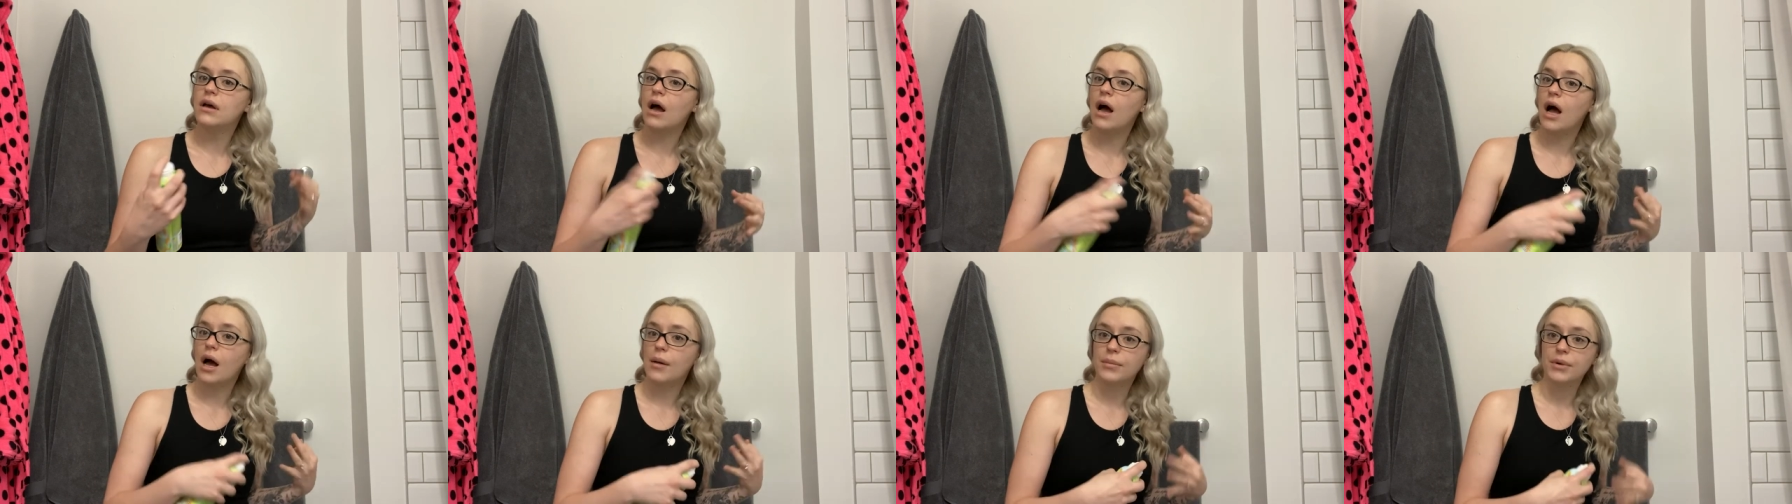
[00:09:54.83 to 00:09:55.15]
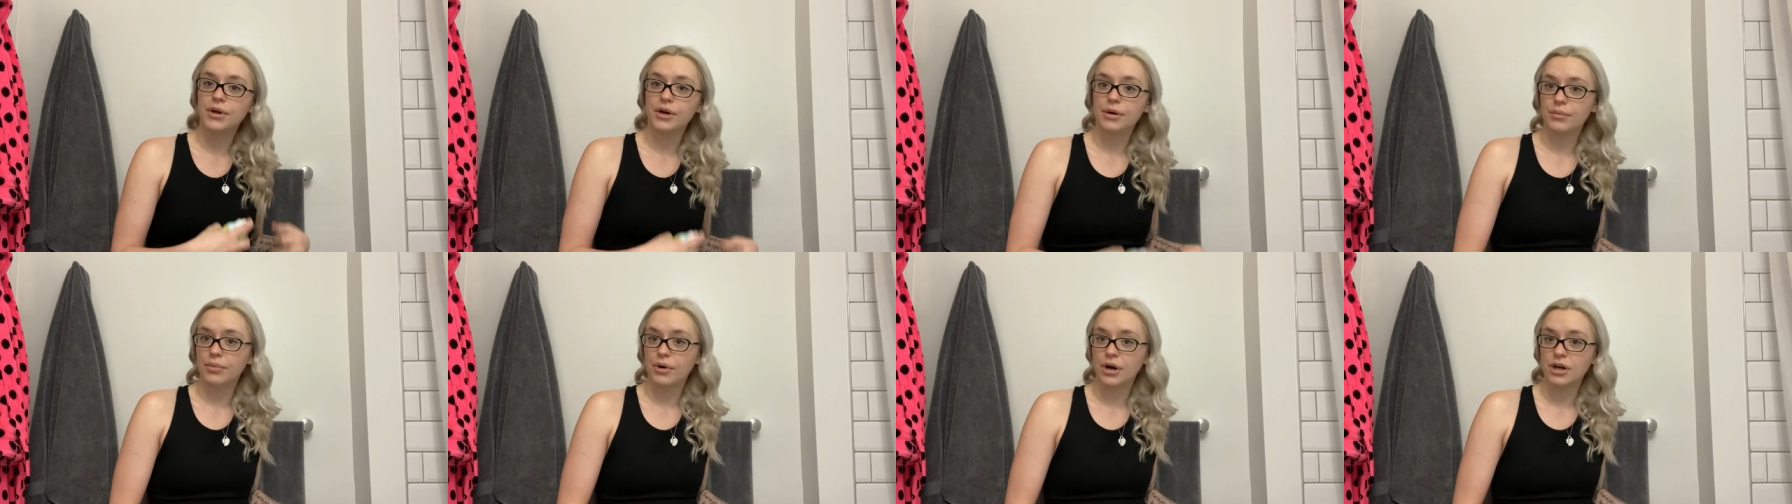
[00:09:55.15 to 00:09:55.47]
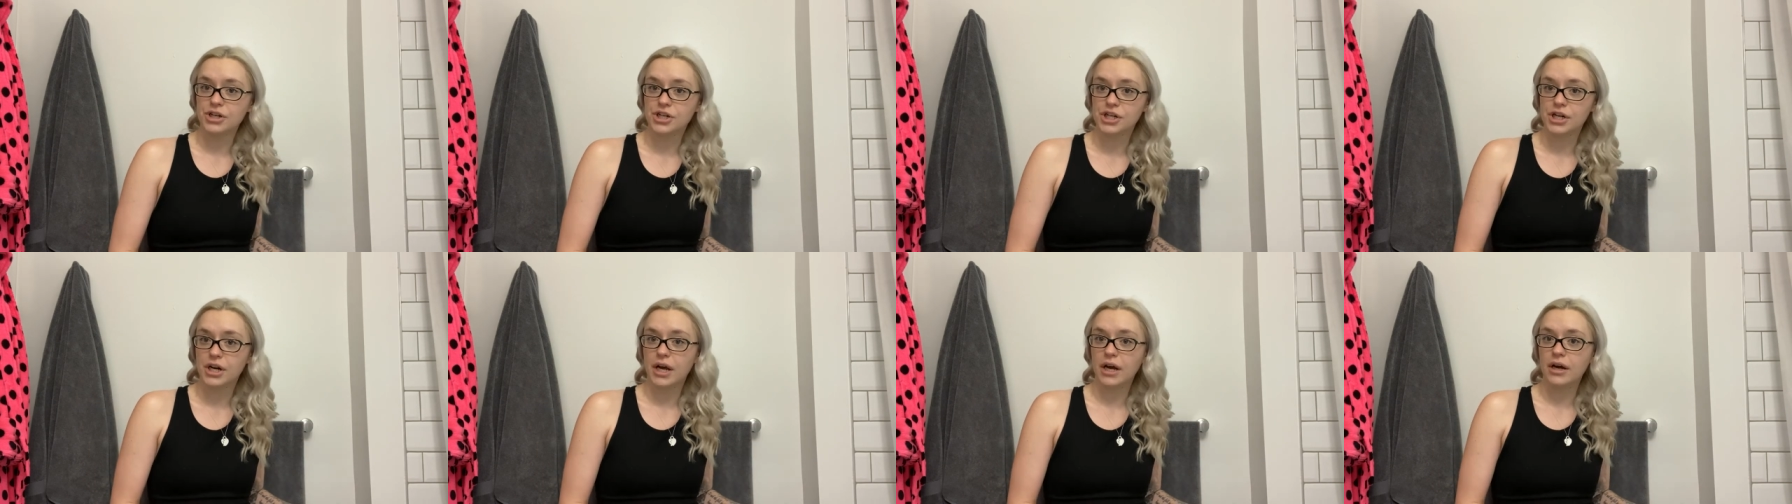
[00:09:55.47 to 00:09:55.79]
I'm gonna
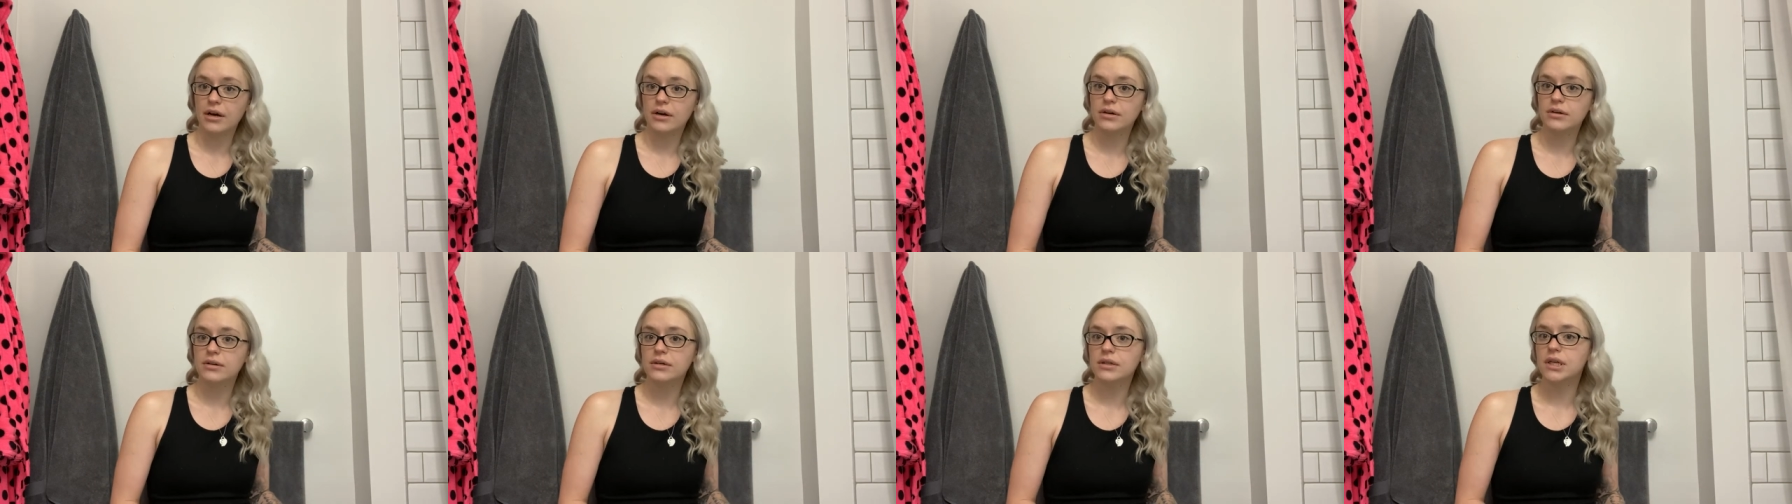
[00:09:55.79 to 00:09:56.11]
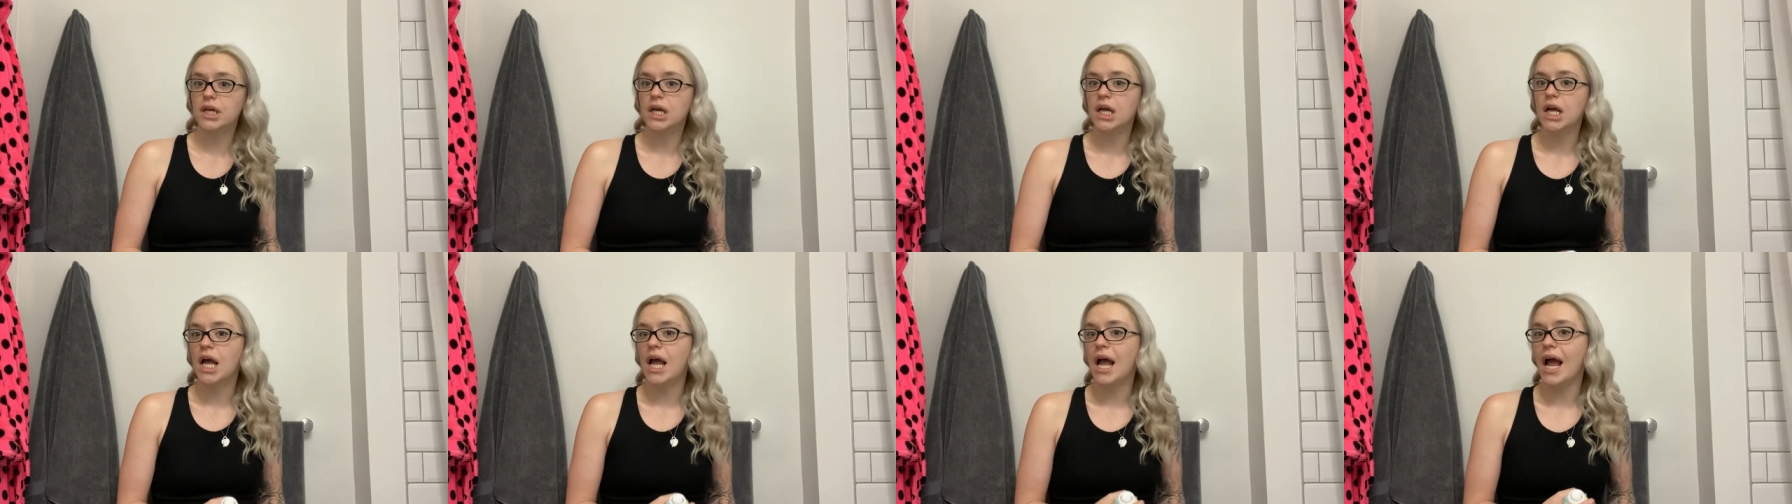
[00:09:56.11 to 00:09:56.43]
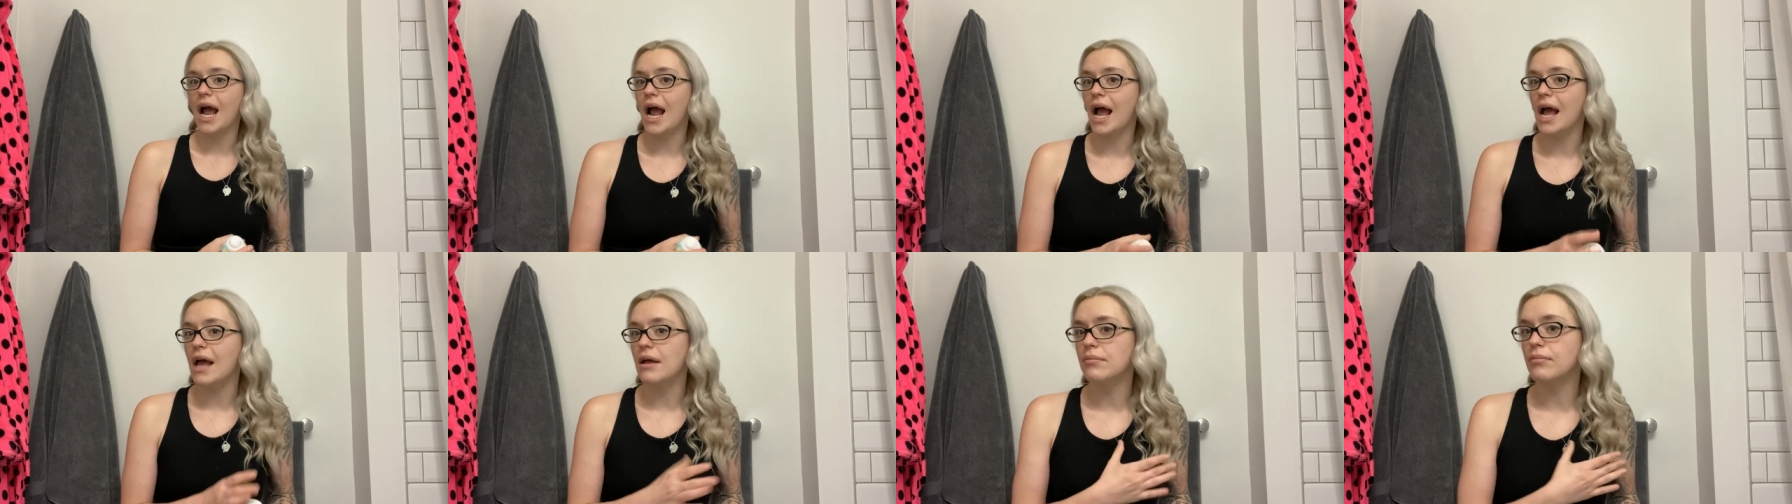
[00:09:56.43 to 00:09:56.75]
brush it out
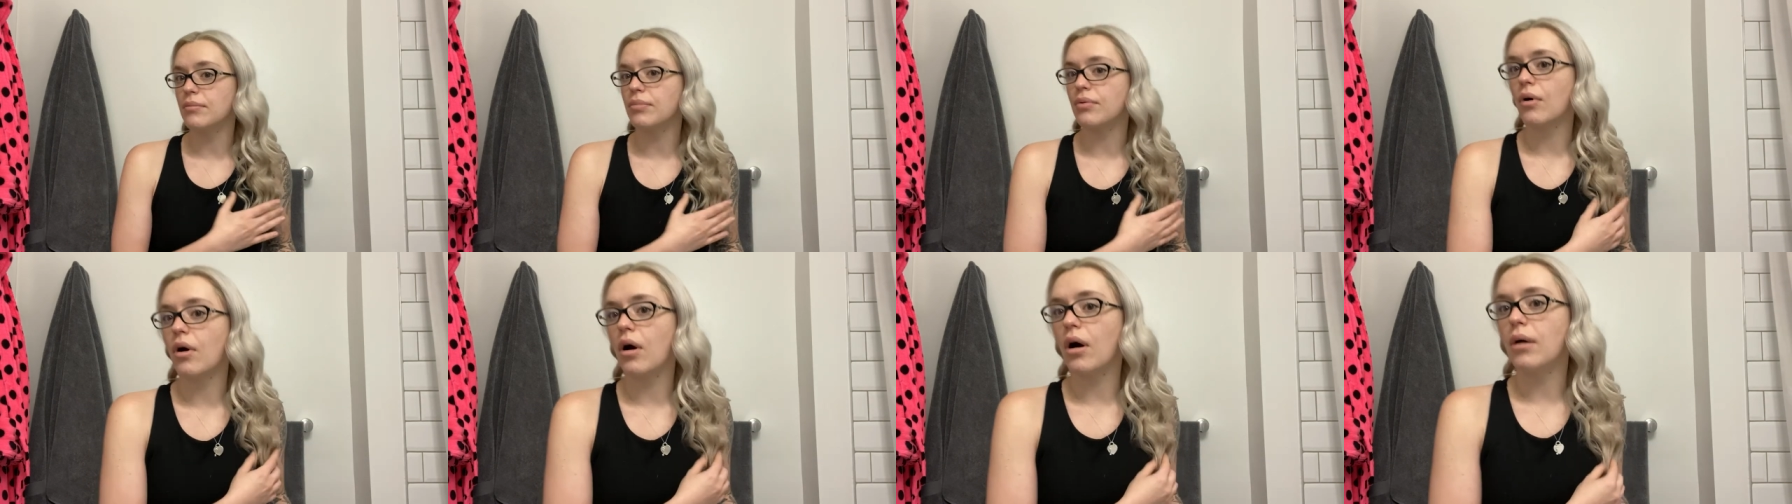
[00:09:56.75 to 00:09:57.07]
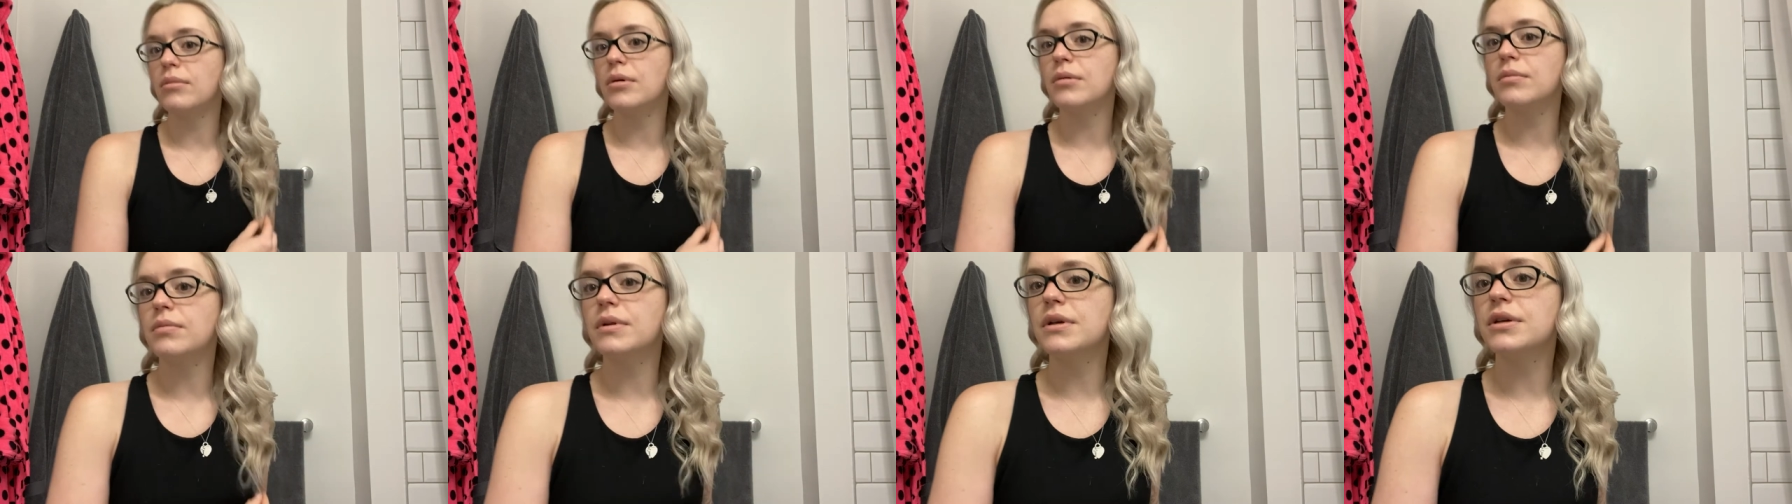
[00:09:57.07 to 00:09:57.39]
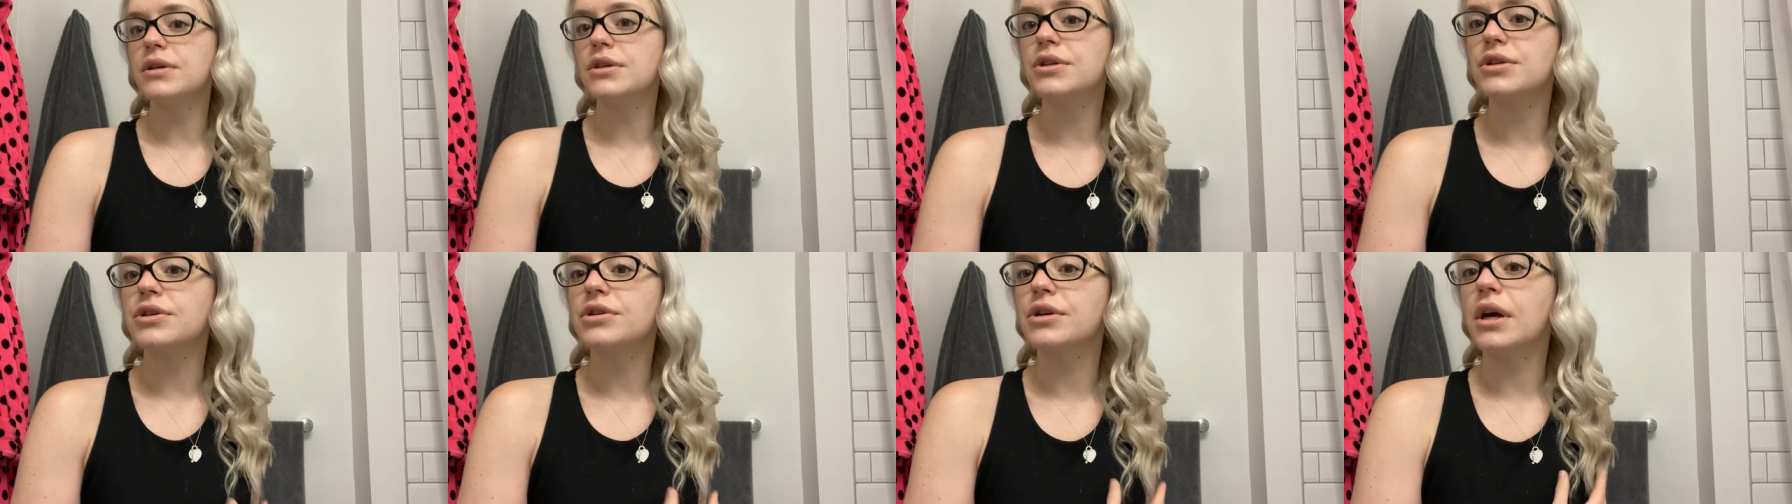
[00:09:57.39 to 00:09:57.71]
and probably
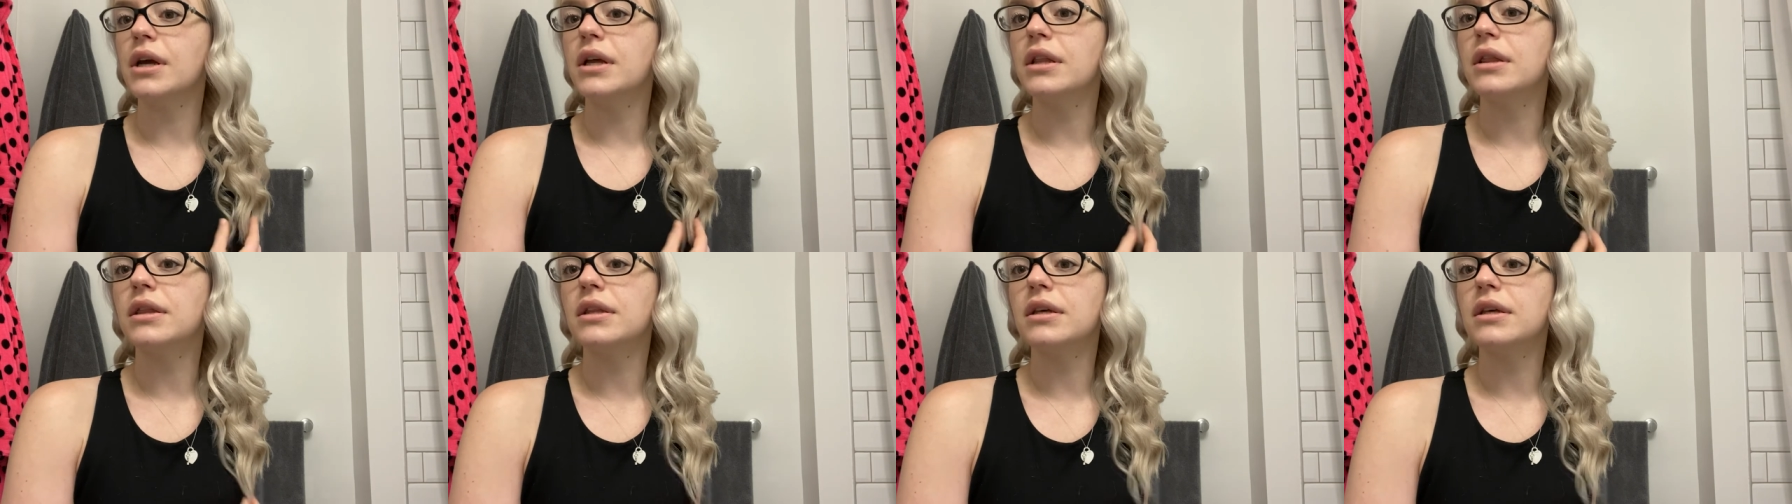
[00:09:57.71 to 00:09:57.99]
straighten